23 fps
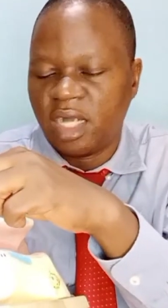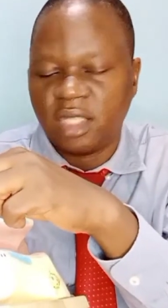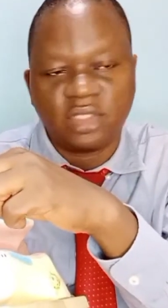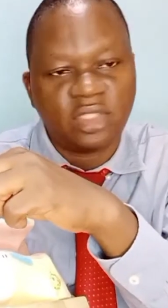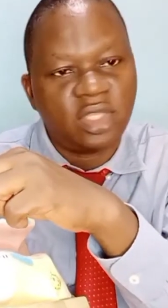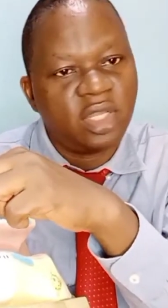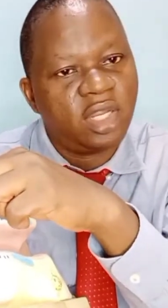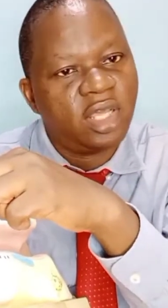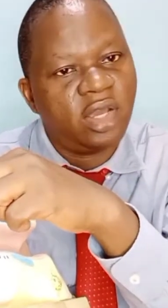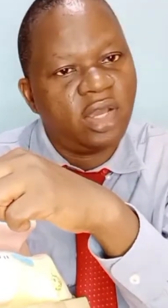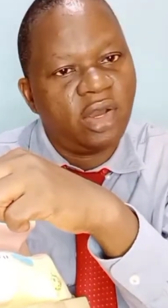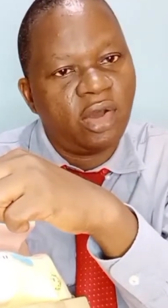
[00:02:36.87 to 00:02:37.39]

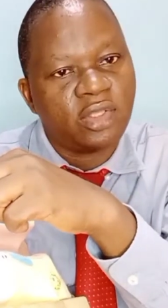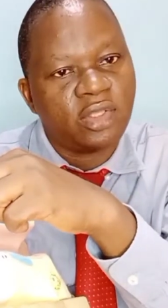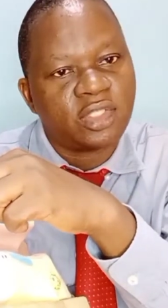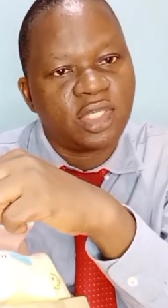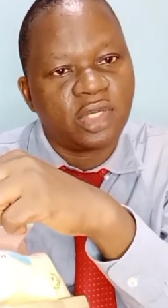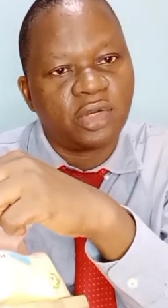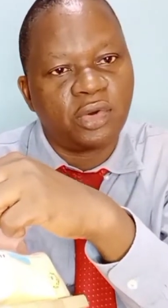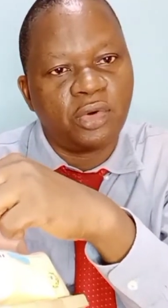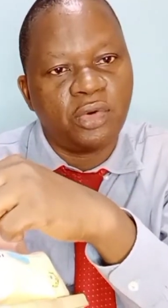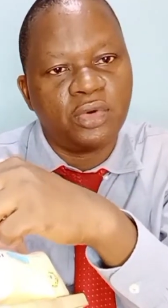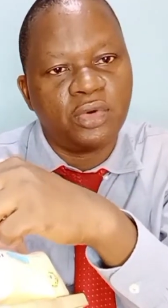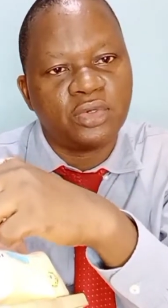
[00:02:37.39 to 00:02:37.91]
three
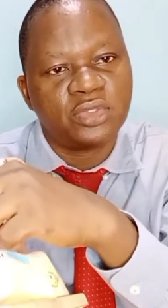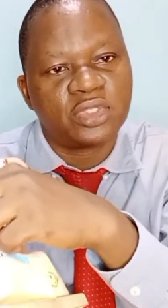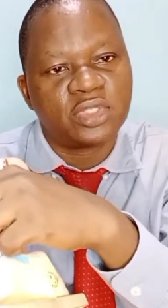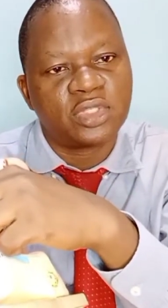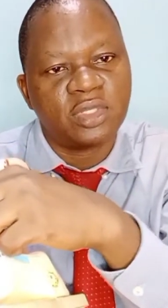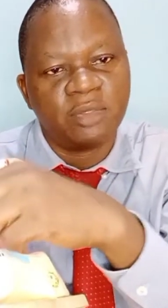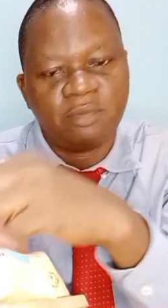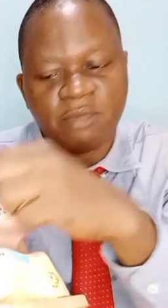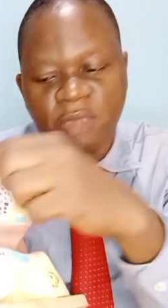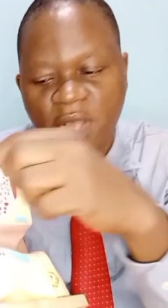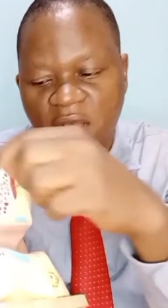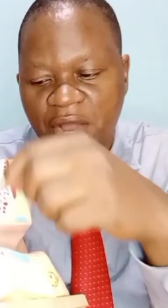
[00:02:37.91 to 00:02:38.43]
ossicles
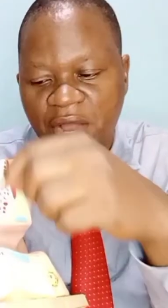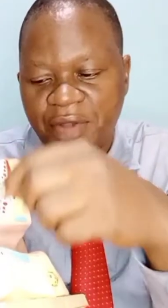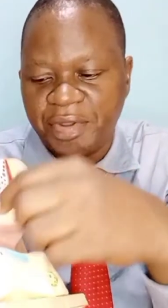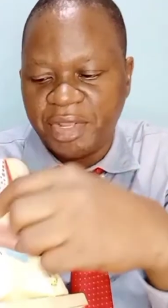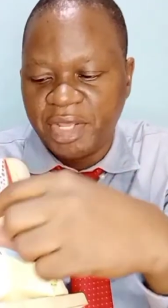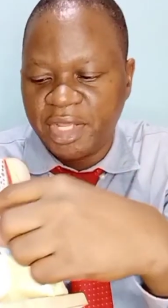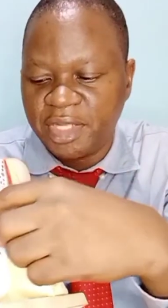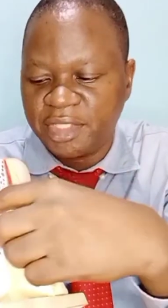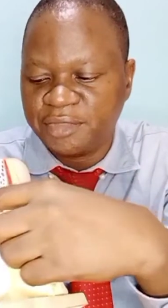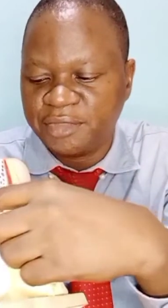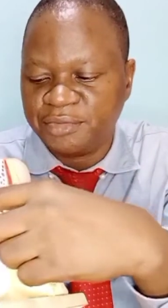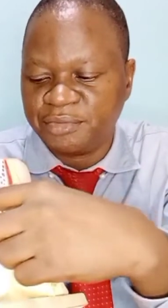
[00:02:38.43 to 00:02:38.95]
and
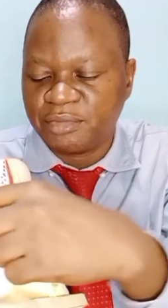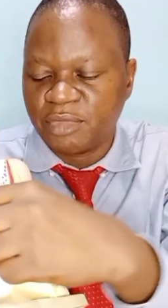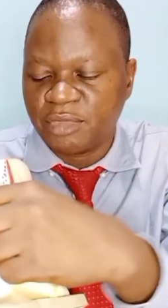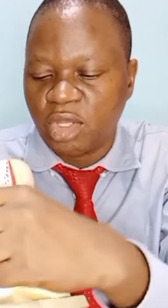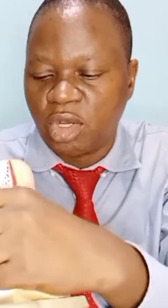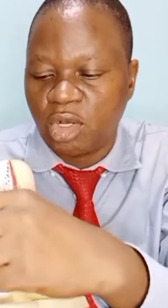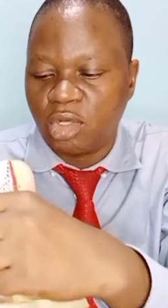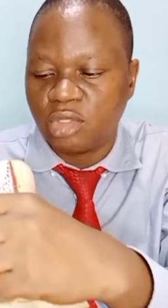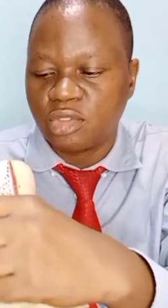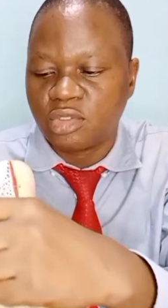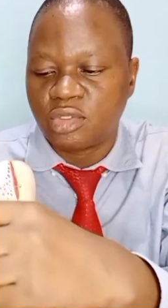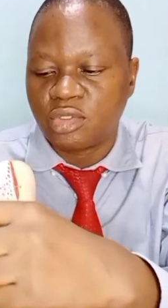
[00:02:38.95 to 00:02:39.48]
then
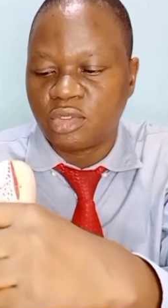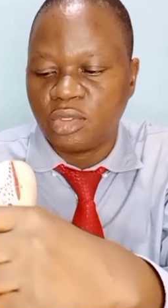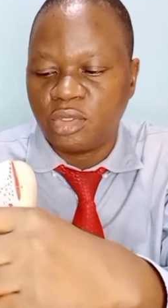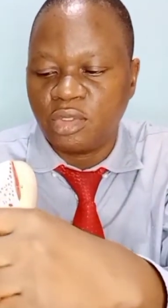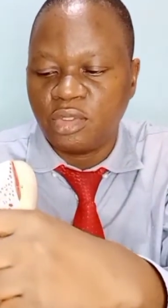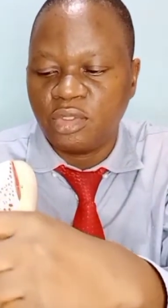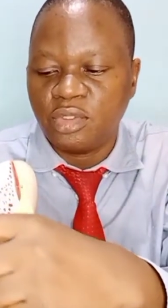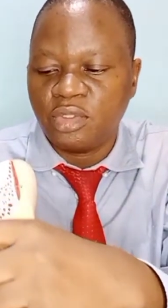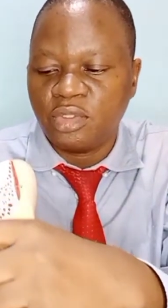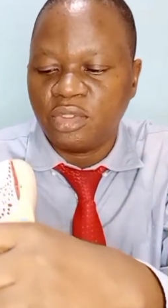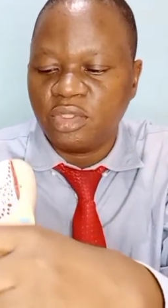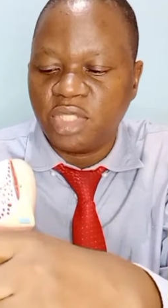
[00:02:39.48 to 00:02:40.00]

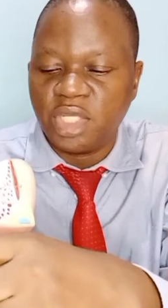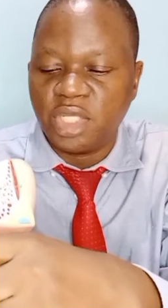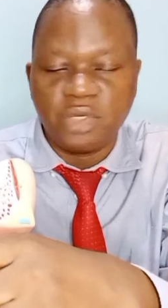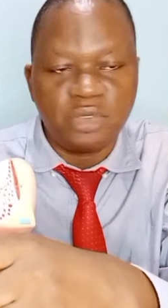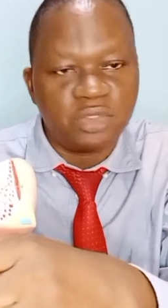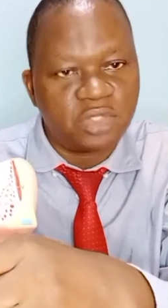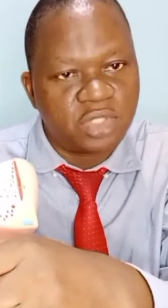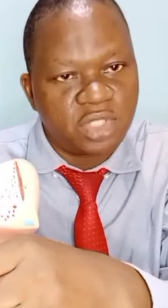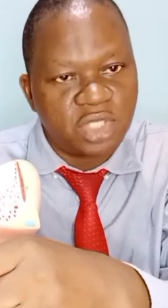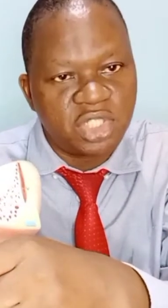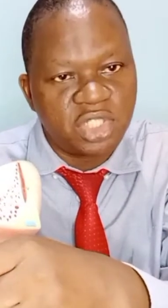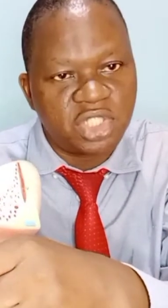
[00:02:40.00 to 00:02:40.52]
also the
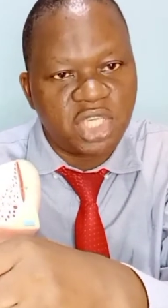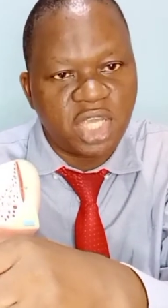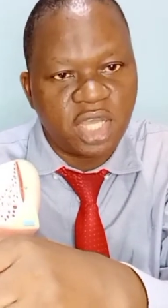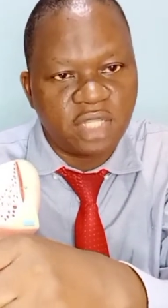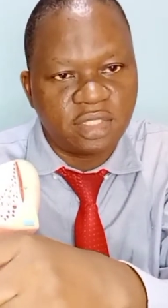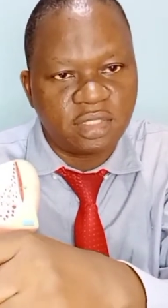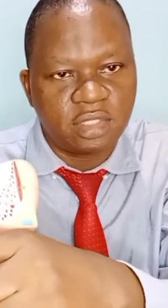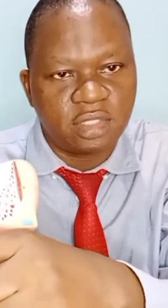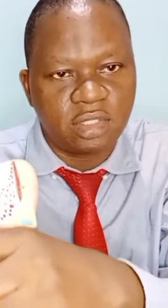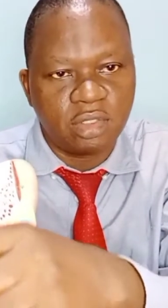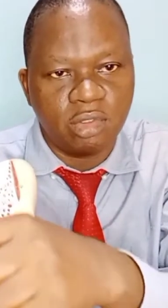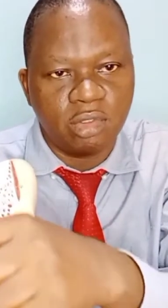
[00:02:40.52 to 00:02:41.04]
Eustachian
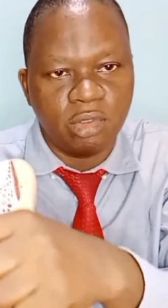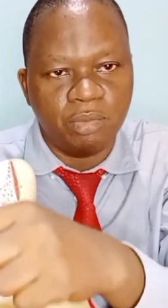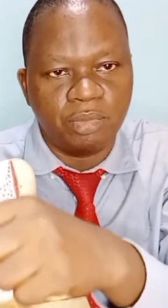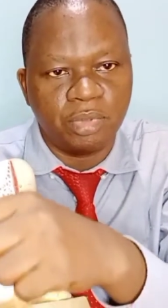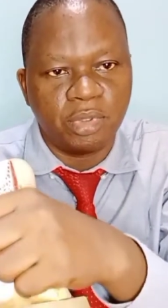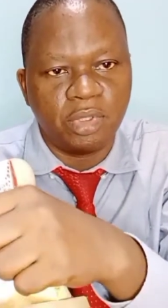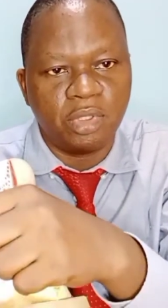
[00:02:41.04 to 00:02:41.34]
tube.